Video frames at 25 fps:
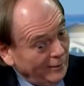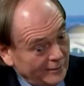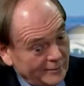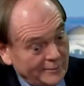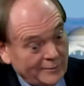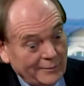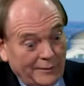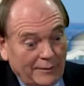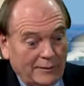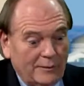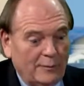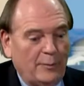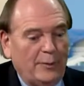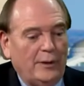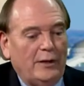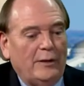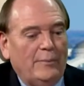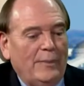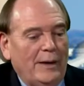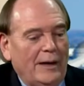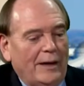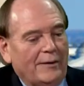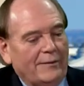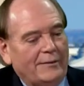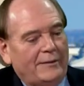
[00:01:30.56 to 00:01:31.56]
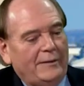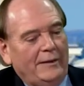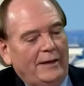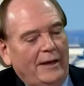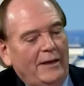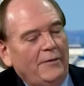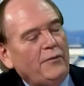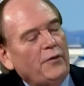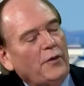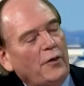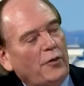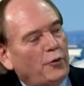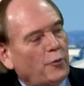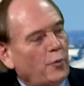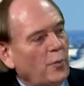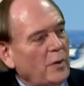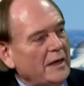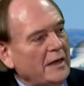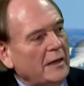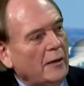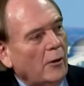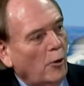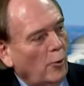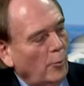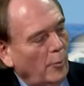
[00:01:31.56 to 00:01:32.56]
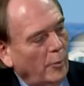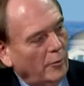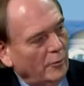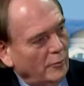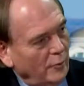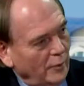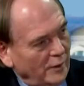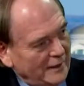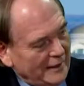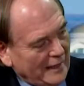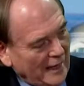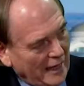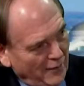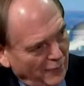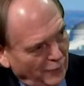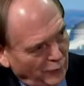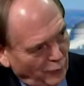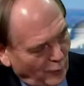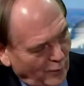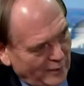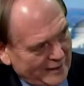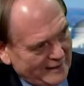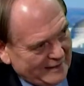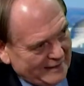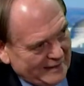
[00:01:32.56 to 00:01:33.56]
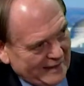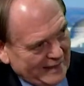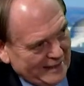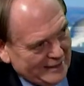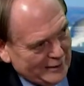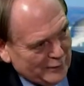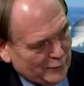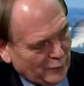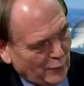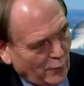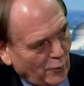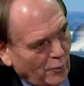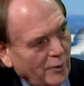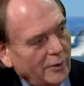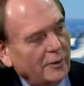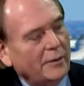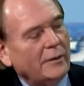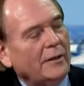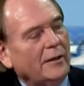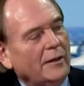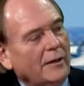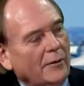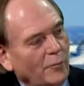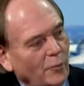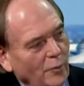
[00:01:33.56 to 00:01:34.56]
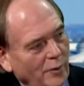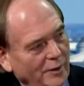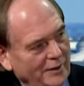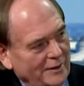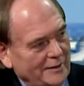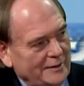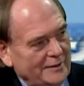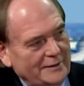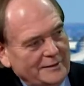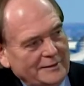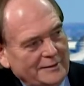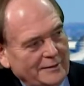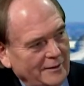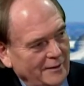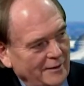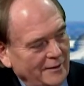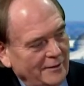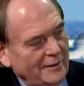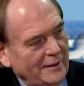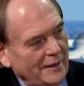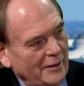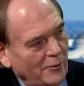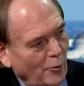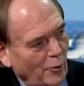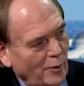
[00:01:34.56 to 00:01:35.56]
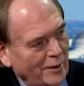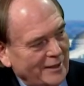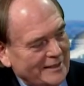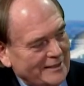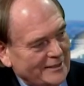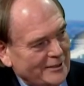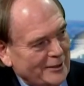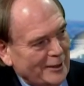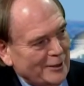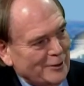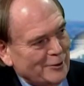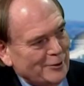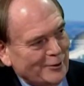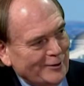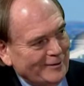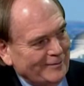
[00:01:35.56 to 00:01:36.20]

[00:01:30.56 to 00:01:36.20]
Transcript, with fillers: us a little bit about F3 Global. What F3 sure. stands for and what is the organization?